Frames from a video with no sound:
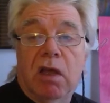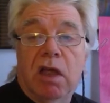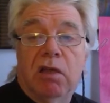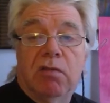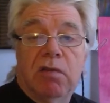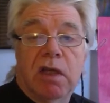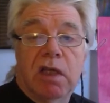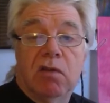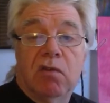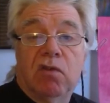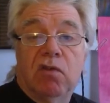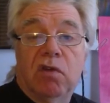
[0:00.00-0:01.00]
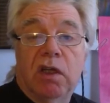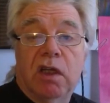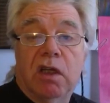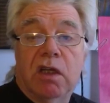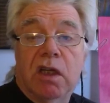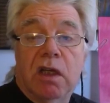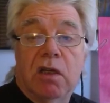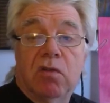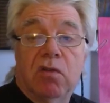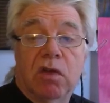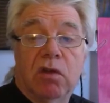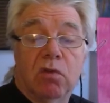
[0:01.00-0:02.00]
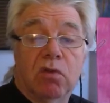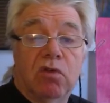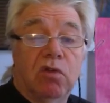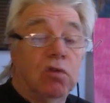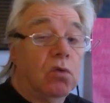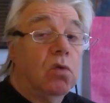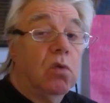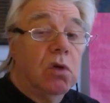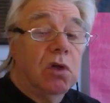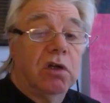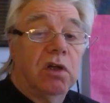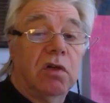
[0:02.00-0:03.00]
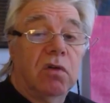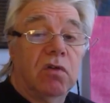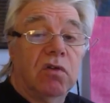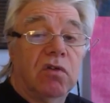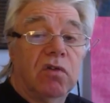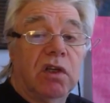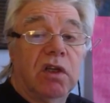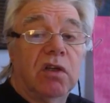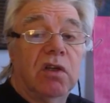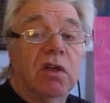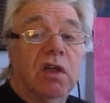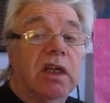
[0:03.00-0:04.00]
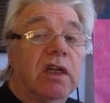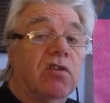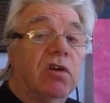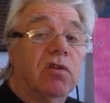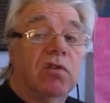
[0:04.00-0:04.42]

Innovate, Silicon Nanotechnologies, all working on the silicon electrode